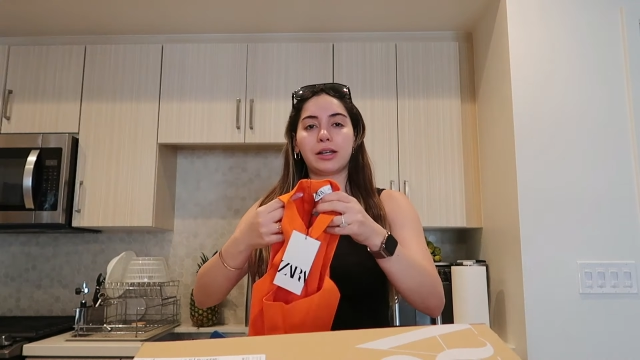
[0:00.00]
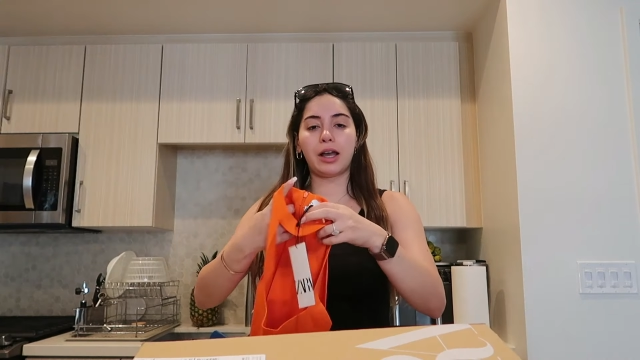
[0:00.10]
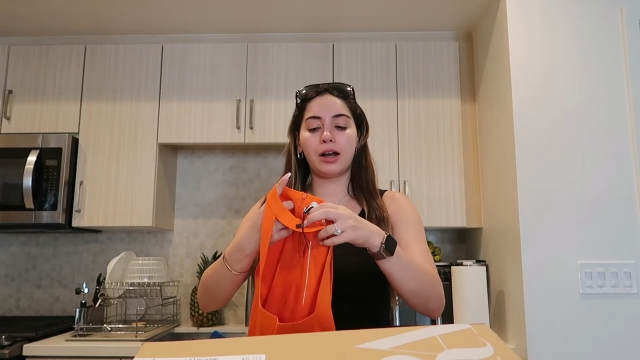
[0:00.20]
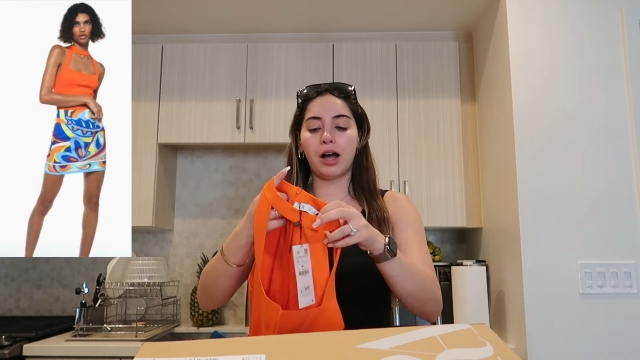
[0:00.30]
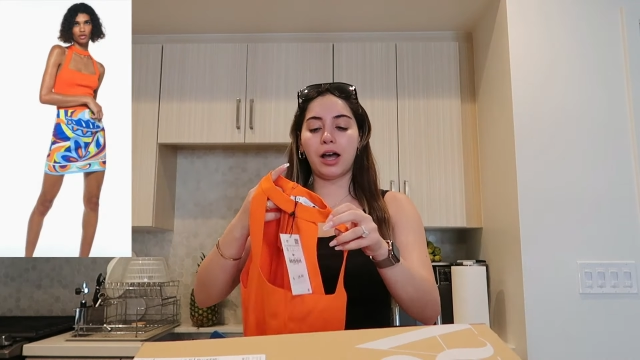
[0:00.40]
thing
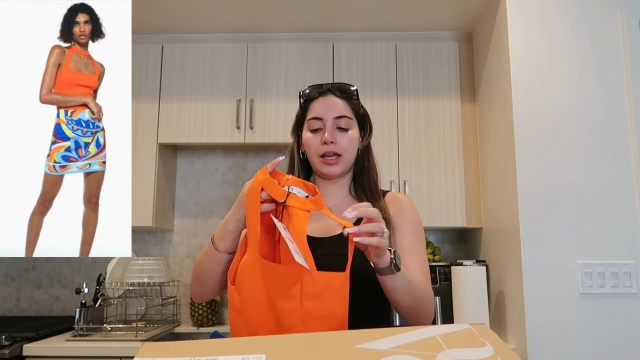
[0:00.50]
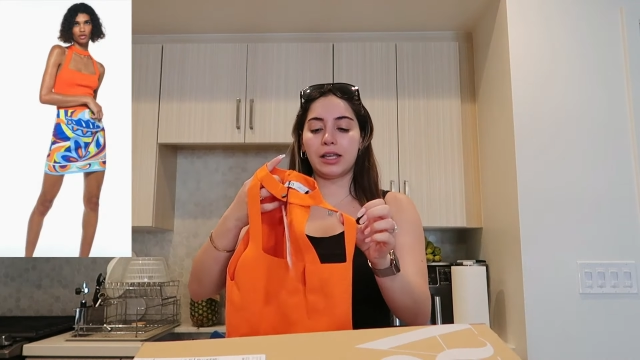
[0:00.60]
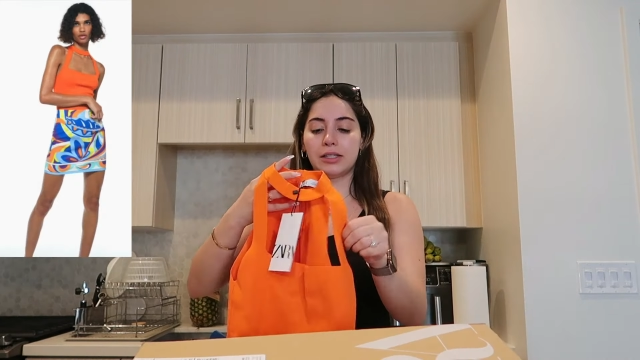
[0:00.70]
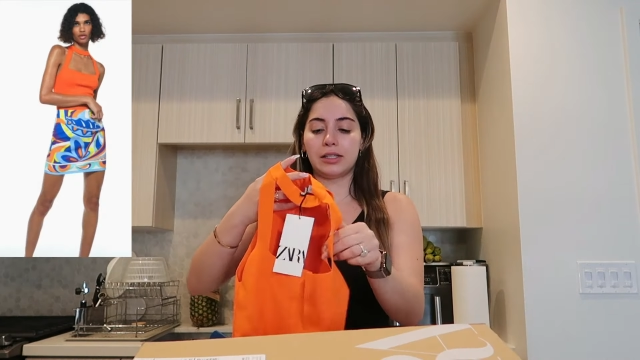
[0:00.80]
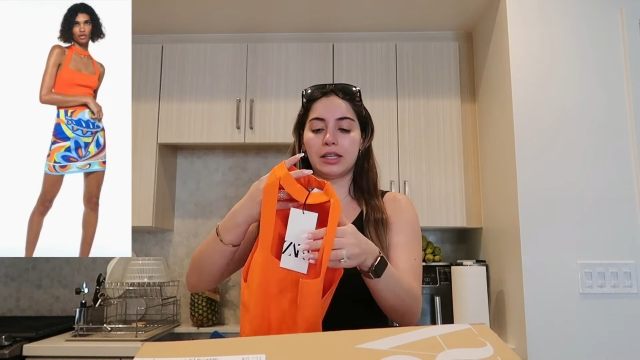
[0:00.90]
I got
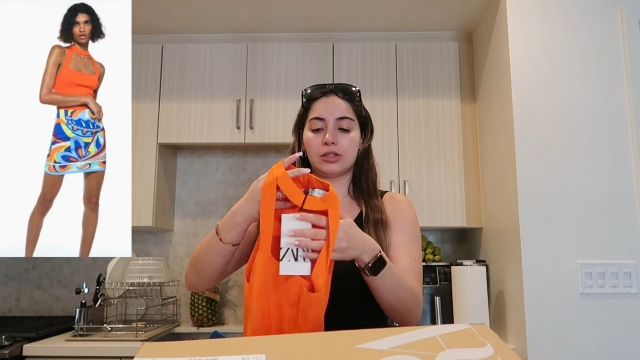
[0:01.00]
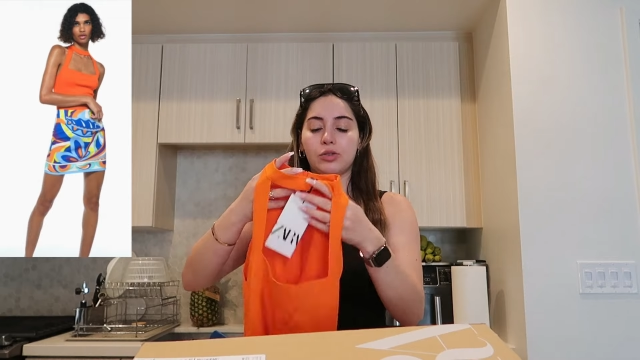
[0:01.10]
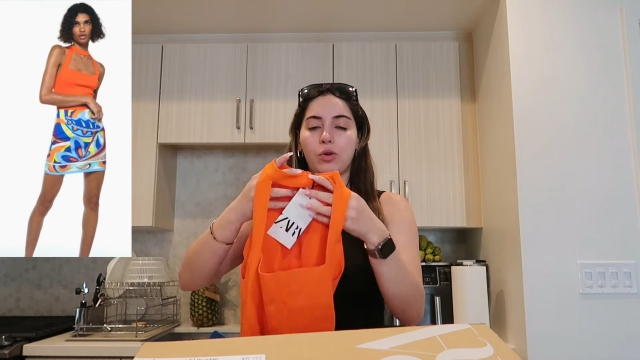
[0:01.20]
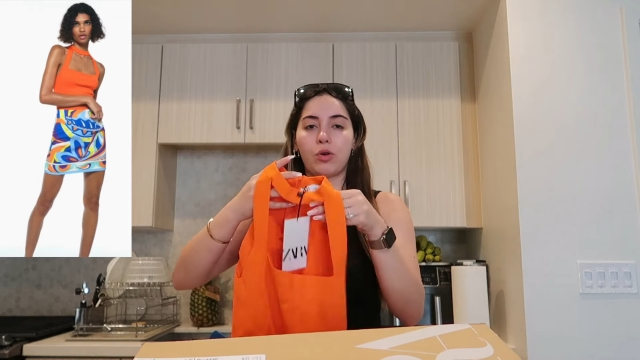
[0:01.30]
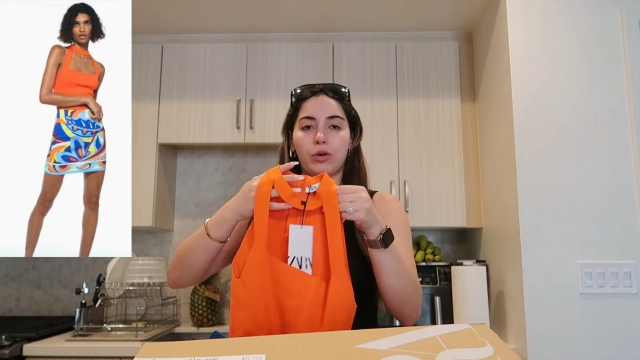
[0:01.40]
is
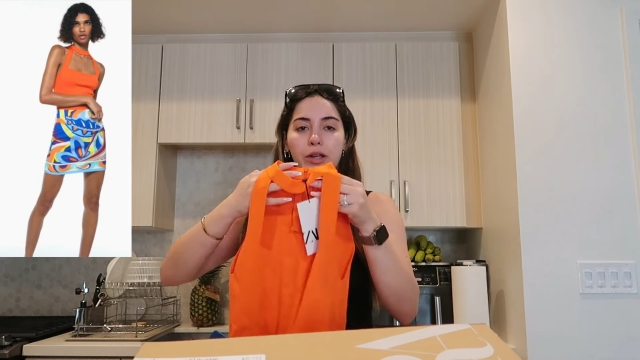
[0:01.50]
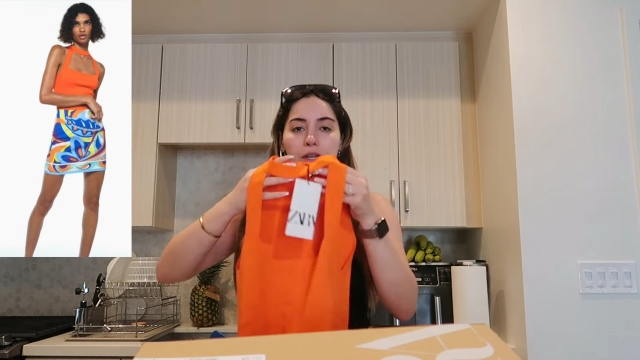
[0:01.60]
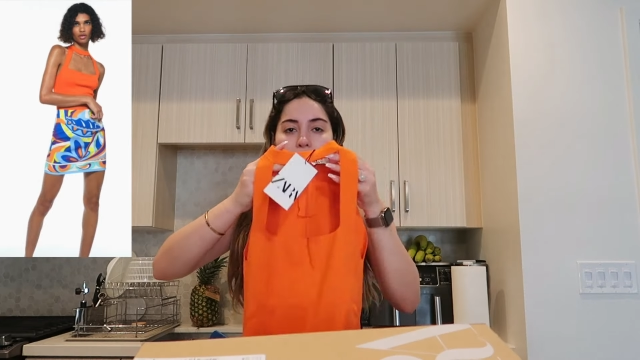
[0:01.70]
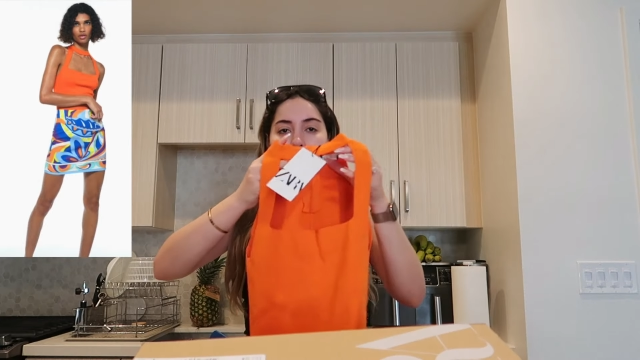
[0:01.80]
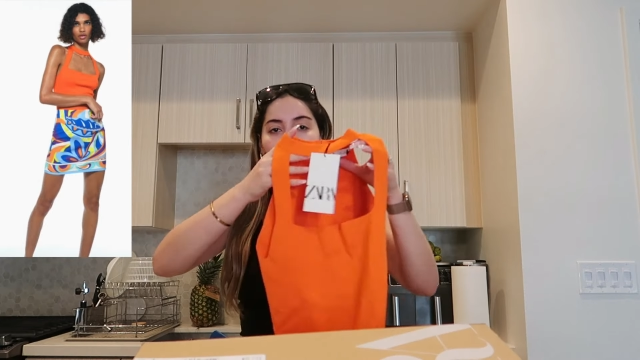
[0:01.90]
this
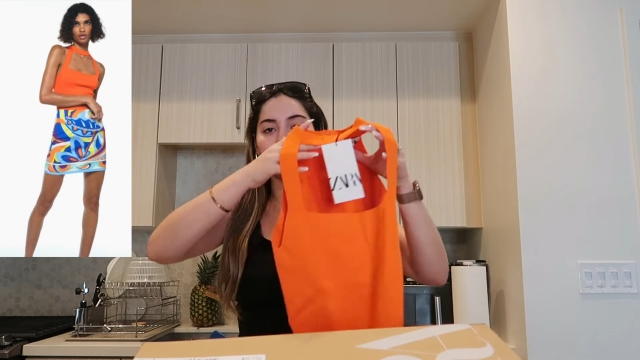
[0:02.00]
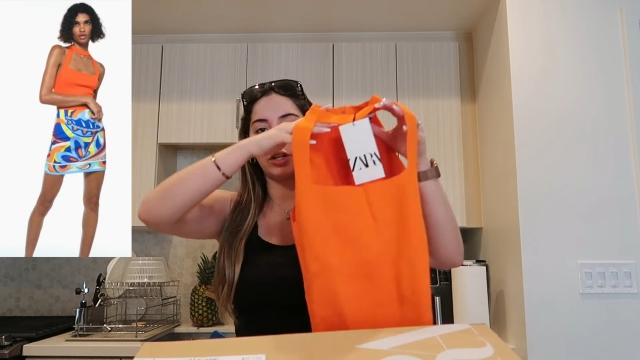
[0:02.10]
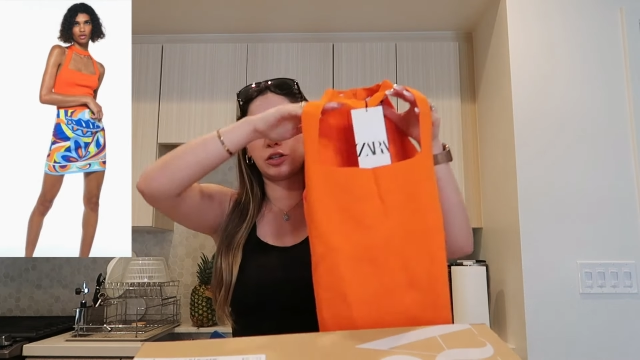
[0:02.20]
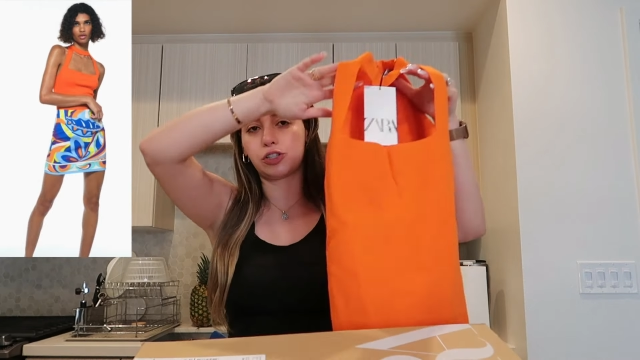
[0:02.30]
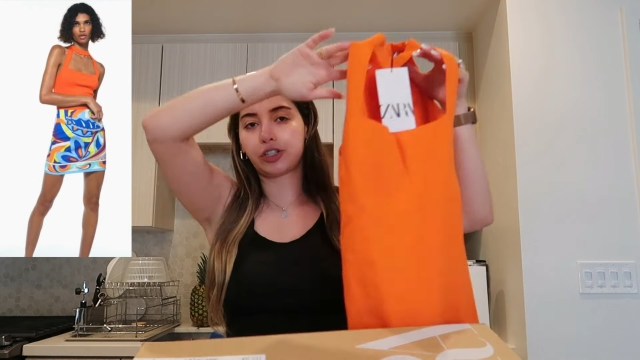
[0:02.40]

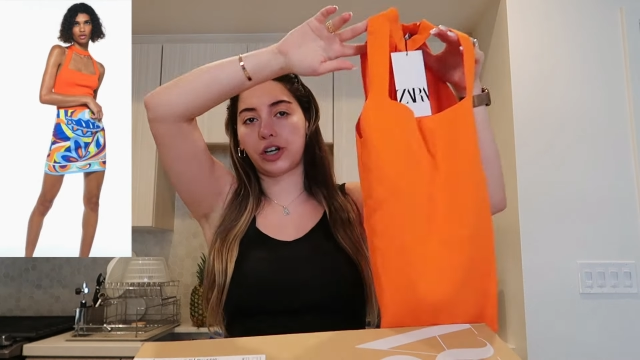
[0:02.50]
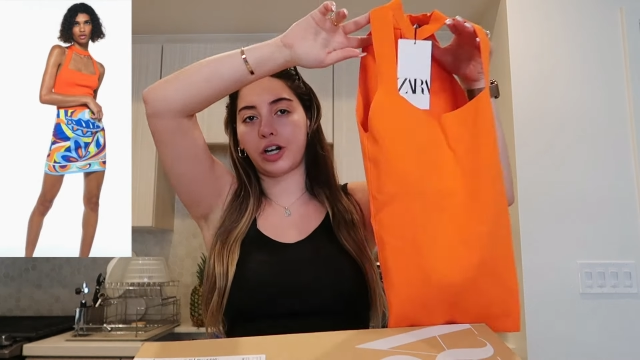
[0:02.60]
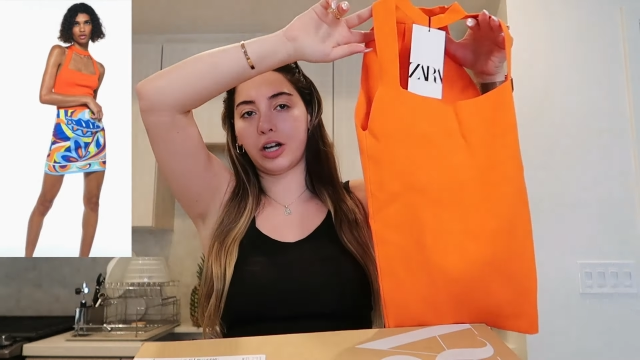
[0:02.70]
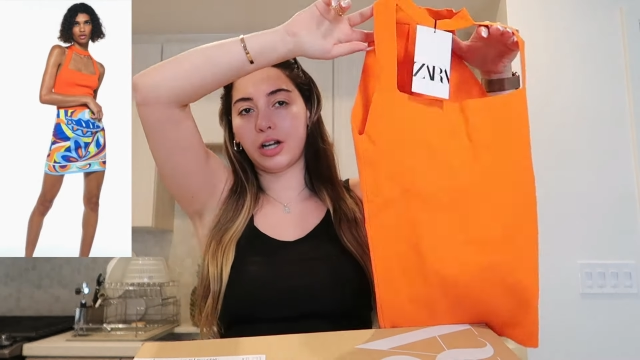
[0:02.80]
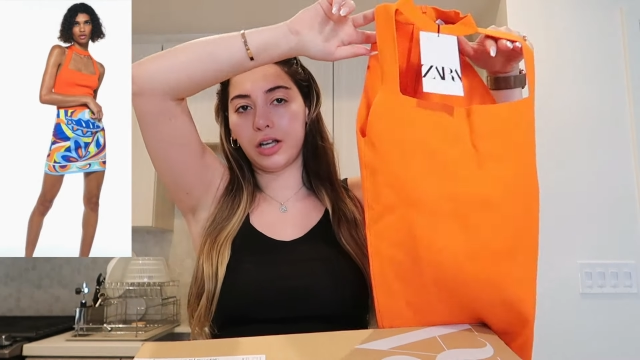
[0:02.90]
orange
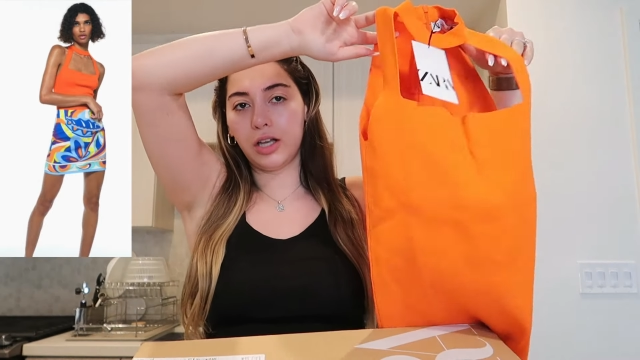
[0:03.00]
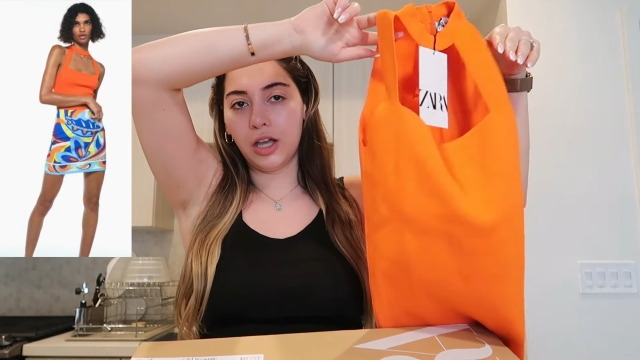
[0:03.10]
shirt